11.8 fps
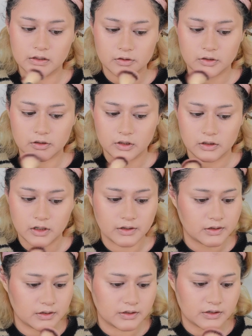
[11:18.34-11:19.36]
Do a little
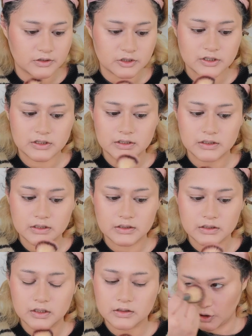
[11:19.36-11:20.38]
on the
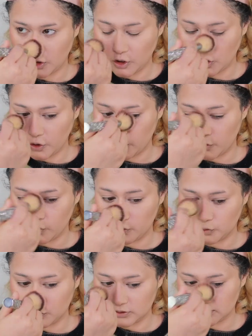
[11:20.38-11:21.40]
chin,
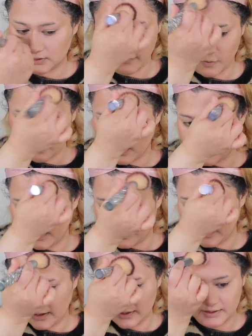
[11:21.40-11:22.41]
nose,
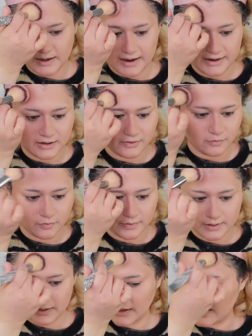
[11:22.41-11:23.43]
forehead, kind of
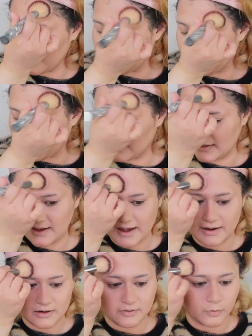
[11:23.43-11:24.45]
at the
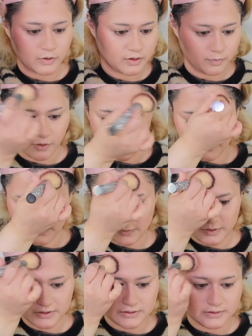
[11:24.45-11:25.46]
end of where the bronzer
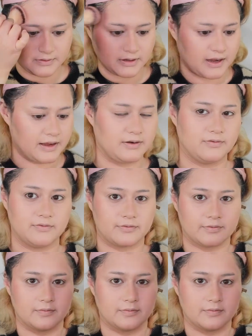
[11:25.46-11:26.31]
was, so it kind of